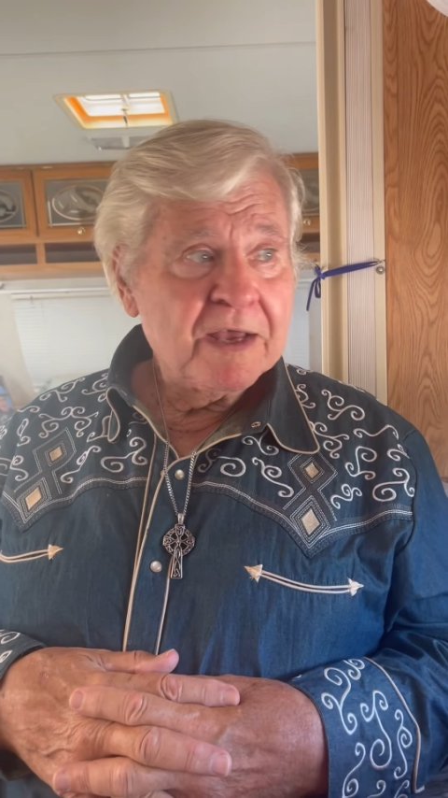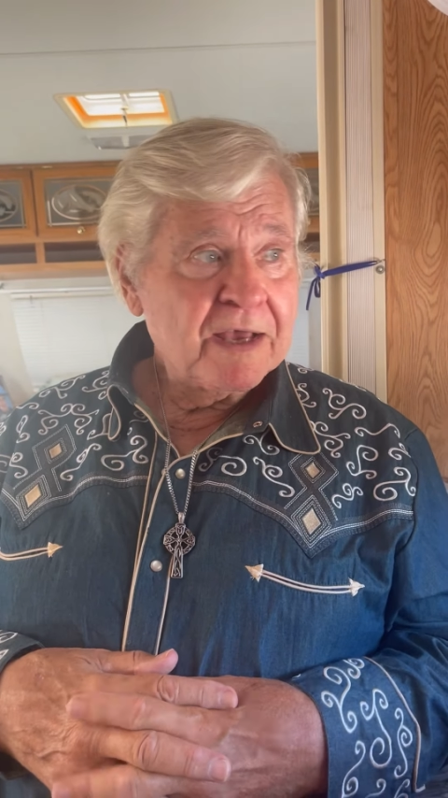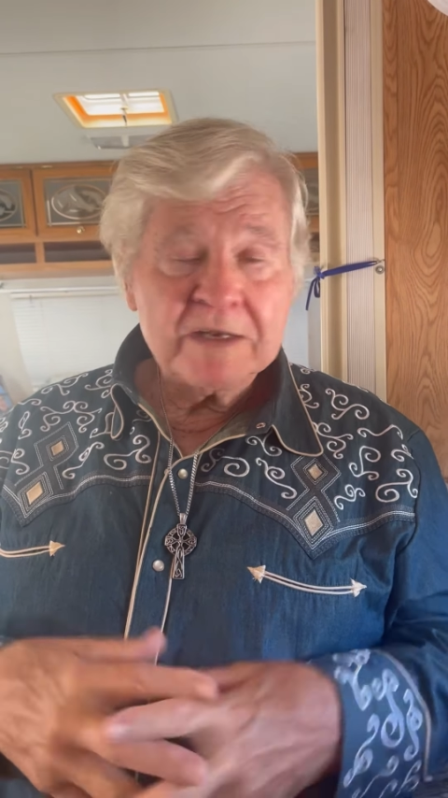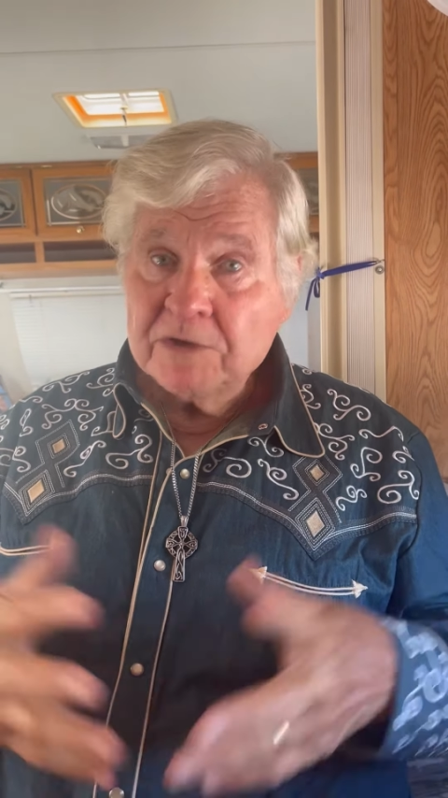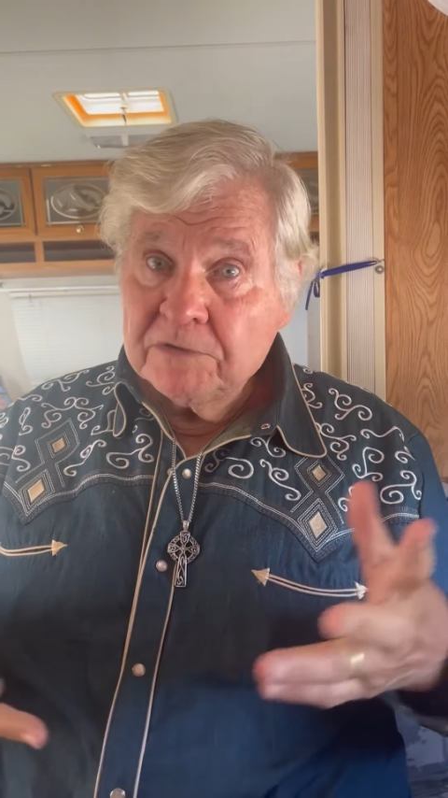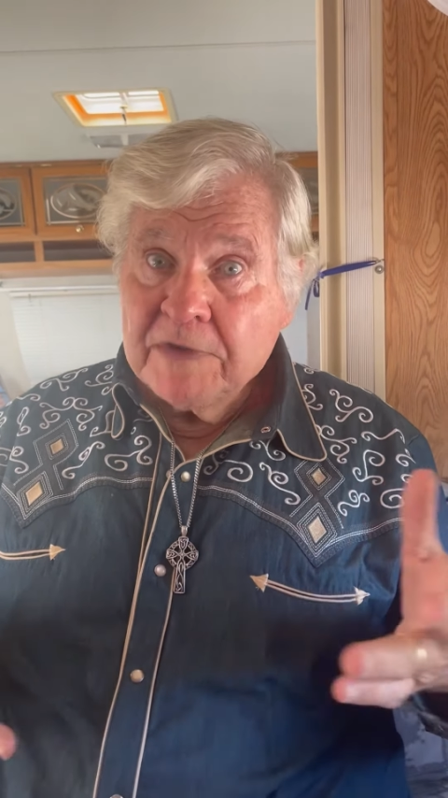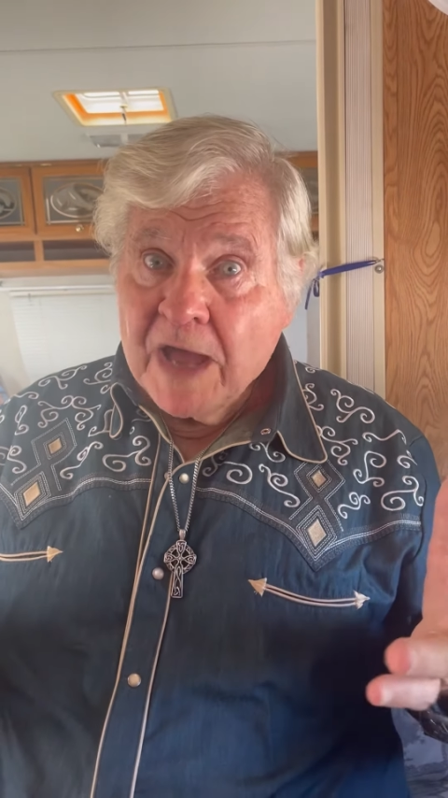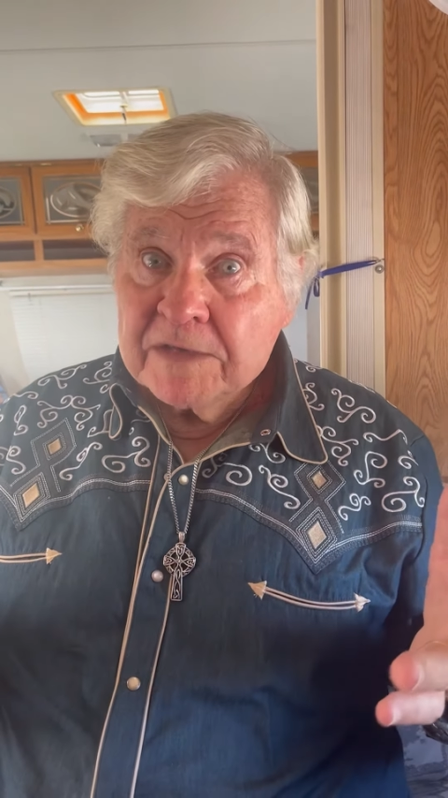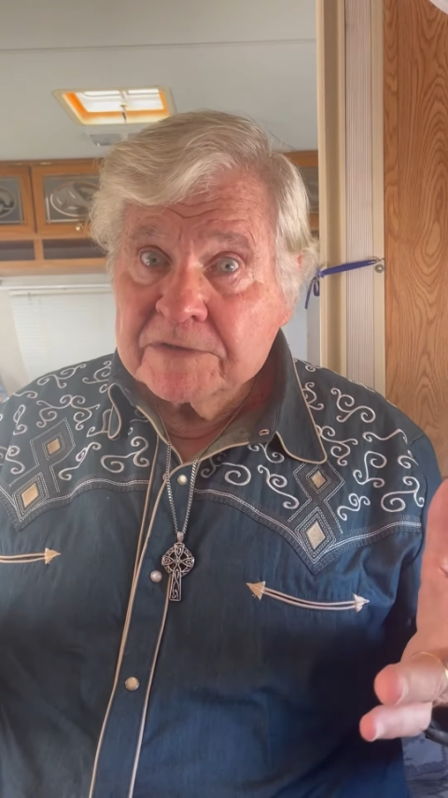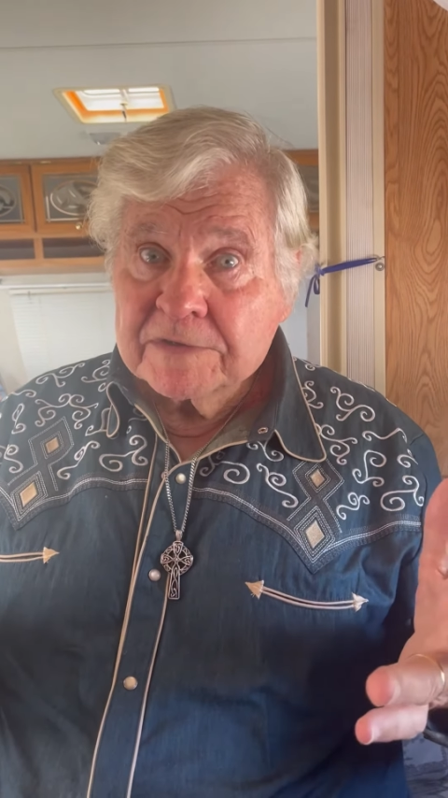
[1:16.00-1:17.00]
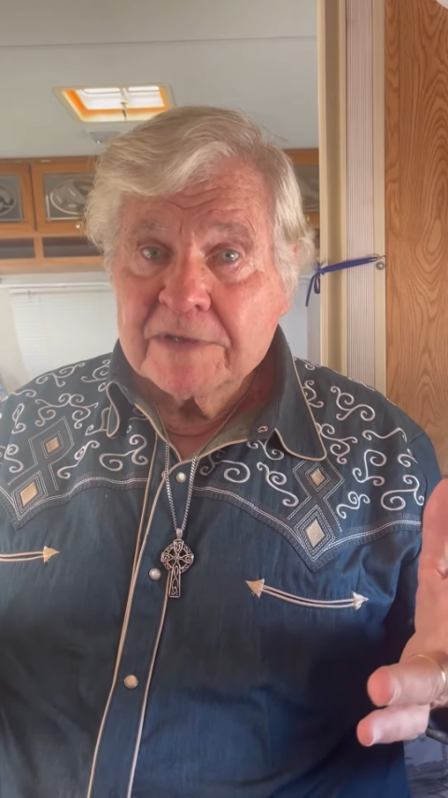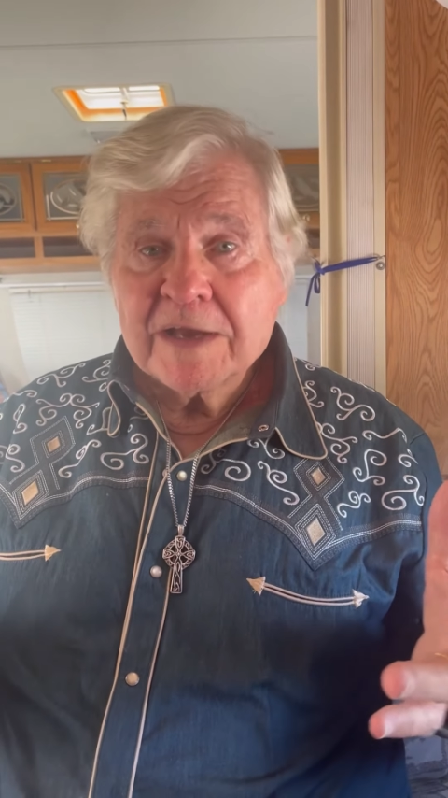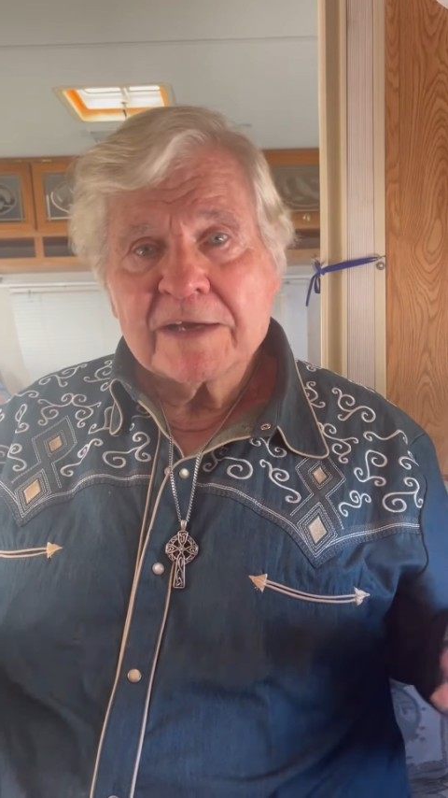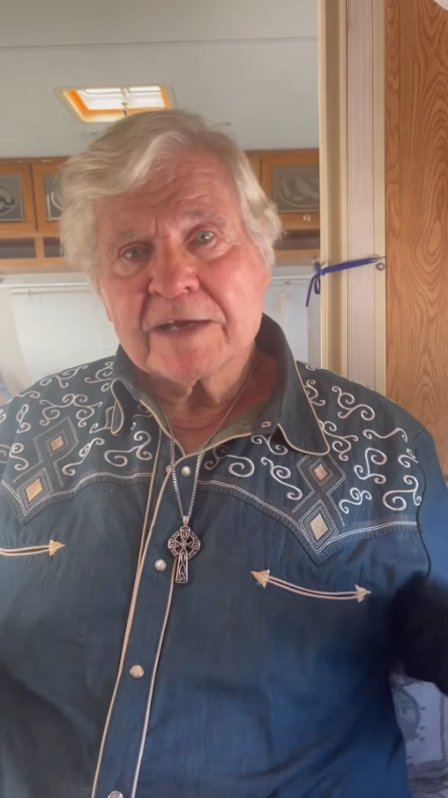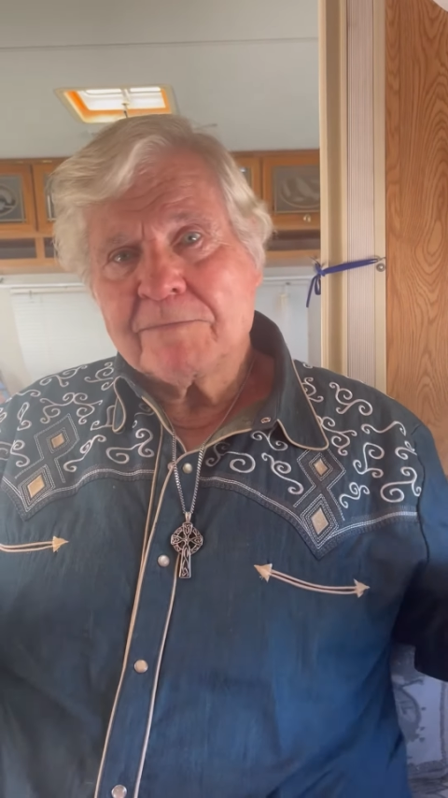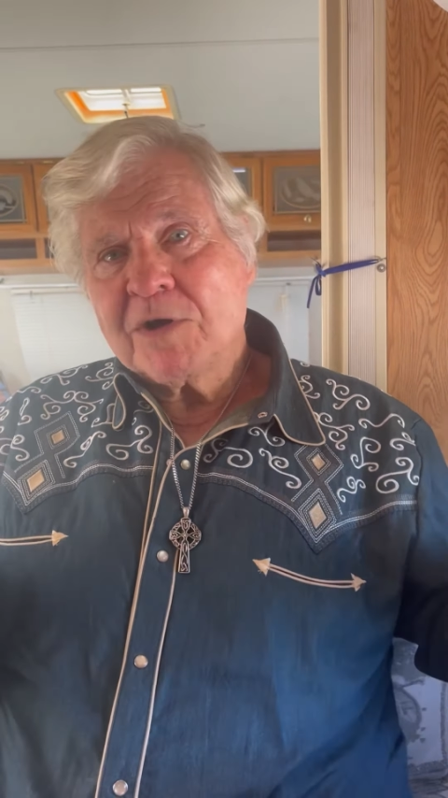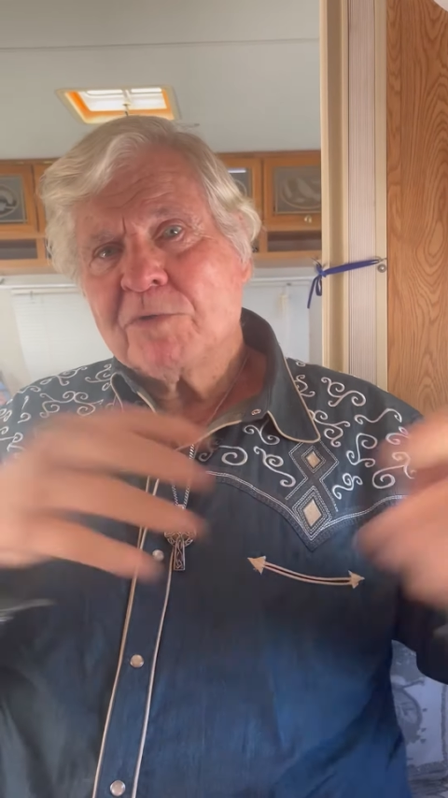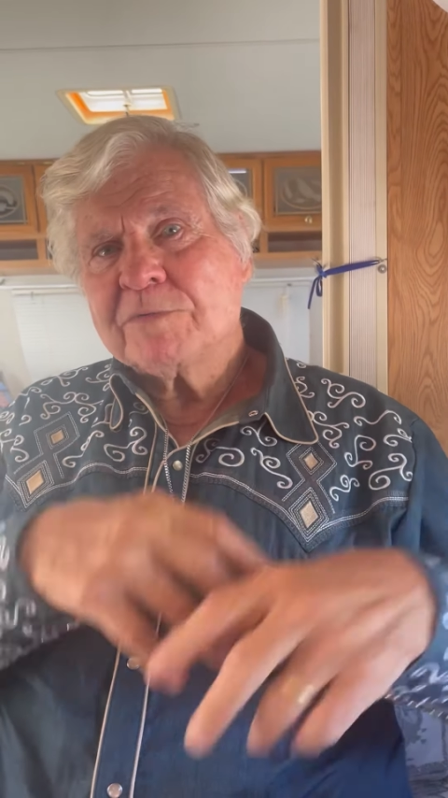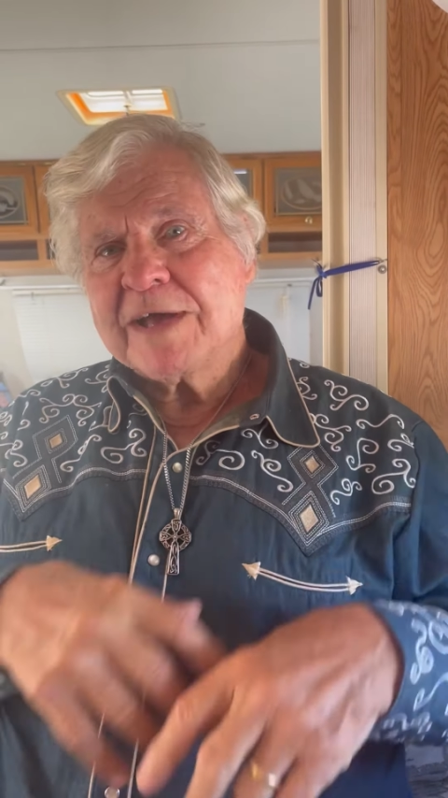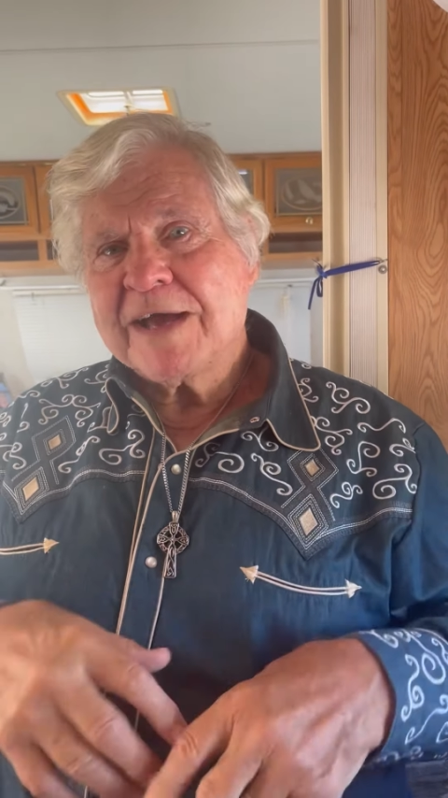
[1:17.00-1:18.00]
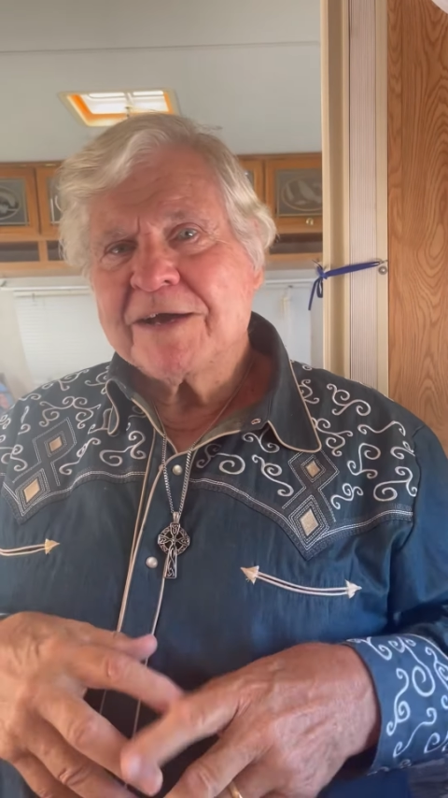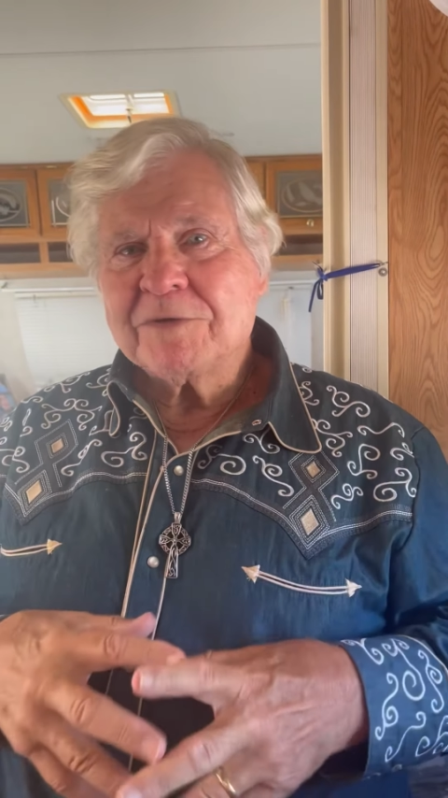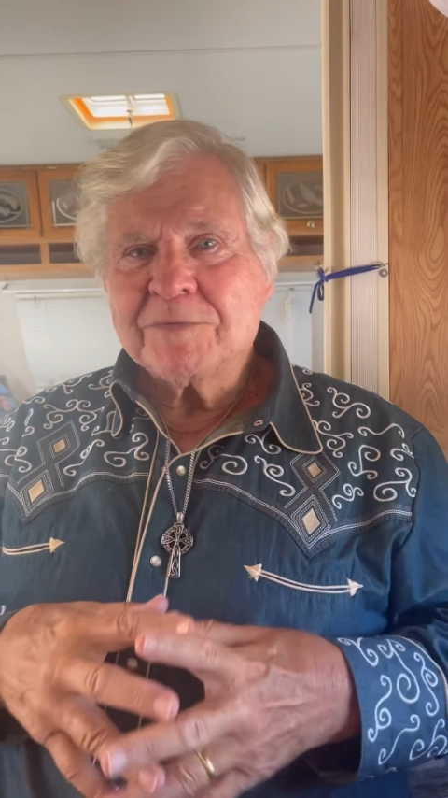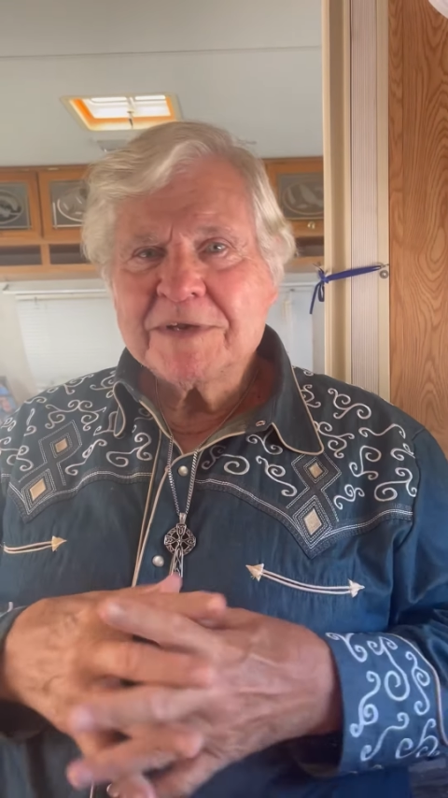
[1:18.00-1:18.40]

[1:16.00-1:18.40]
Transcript: And who doesn't? Come on down.